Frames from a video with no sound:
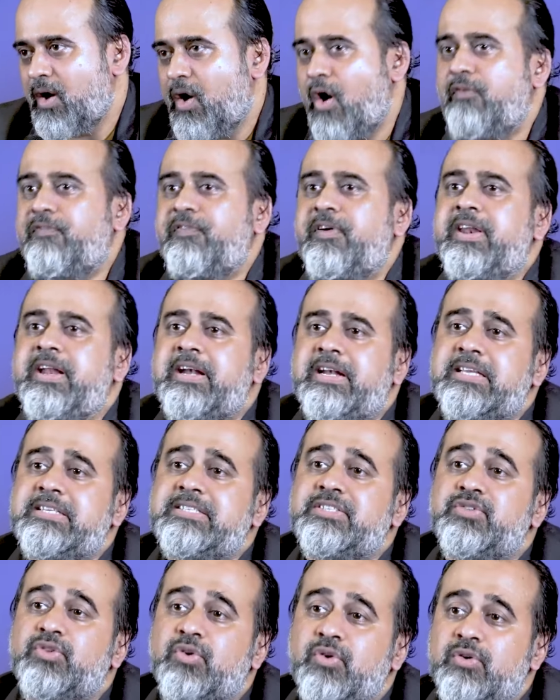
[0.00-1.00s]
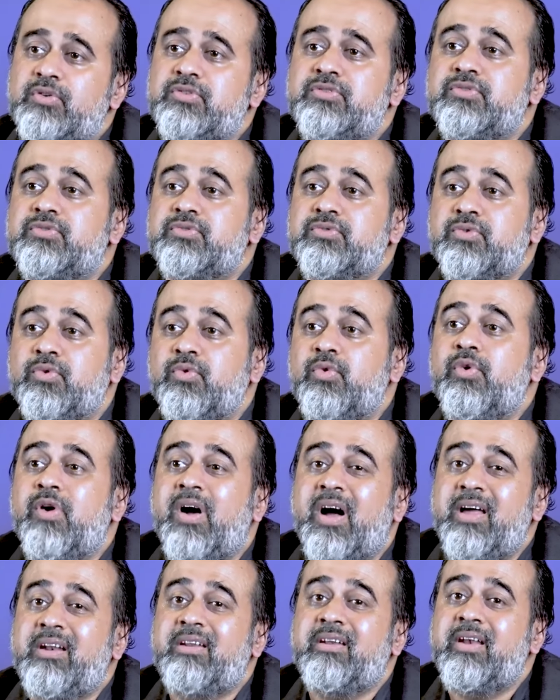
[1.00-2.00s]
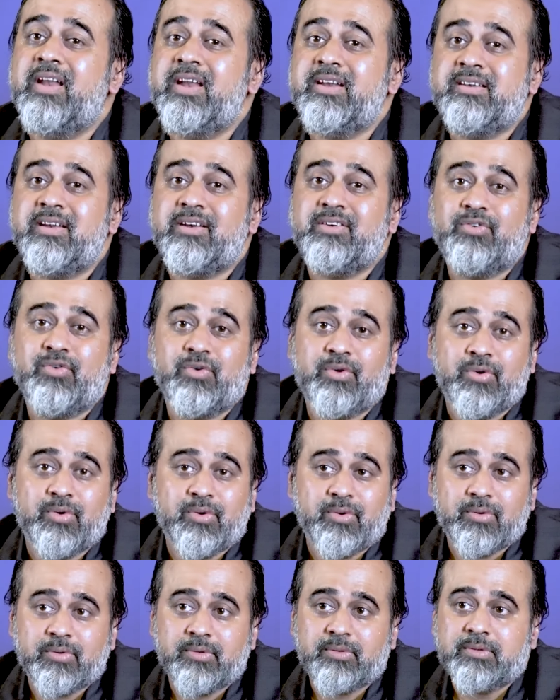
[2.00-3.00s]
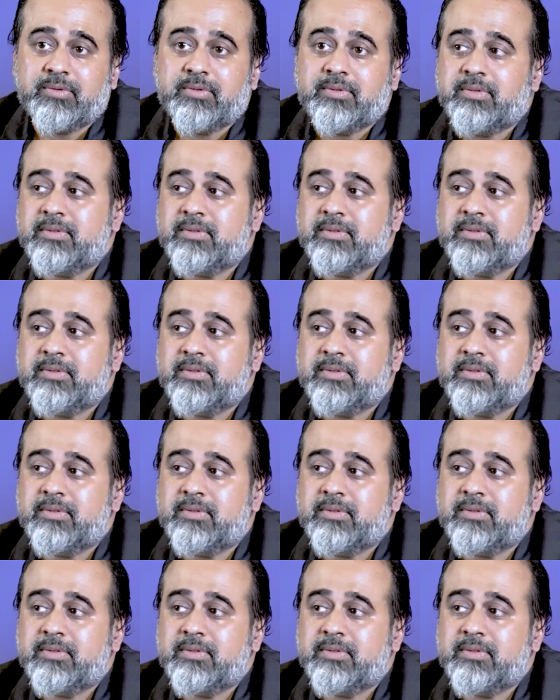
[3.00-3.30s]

Often it is those who are related to you